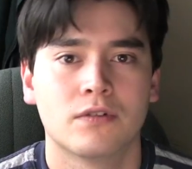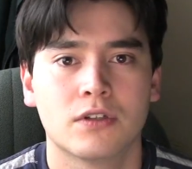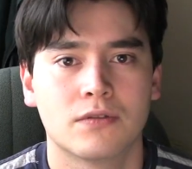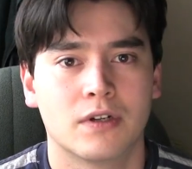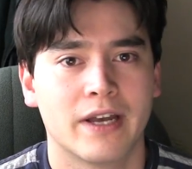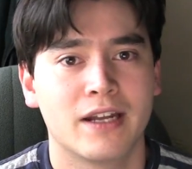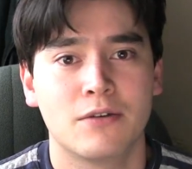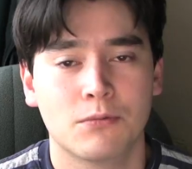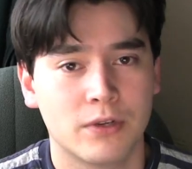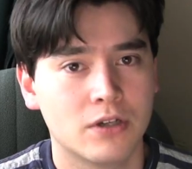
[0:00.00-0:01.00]
First of all,
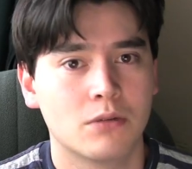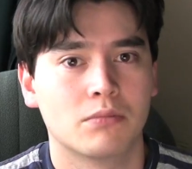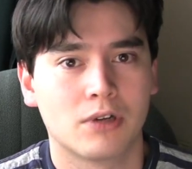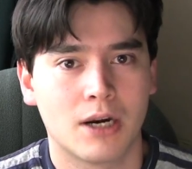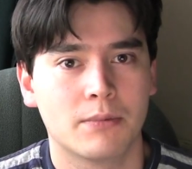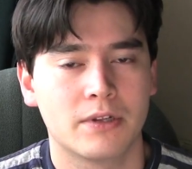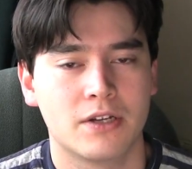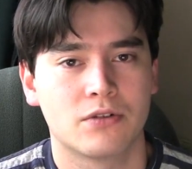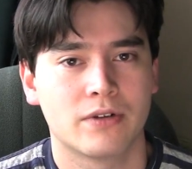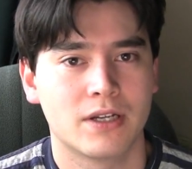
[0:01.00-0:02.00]
any real
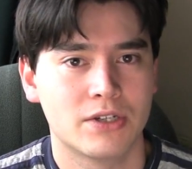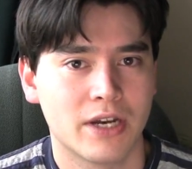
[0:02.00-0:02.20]
properly trained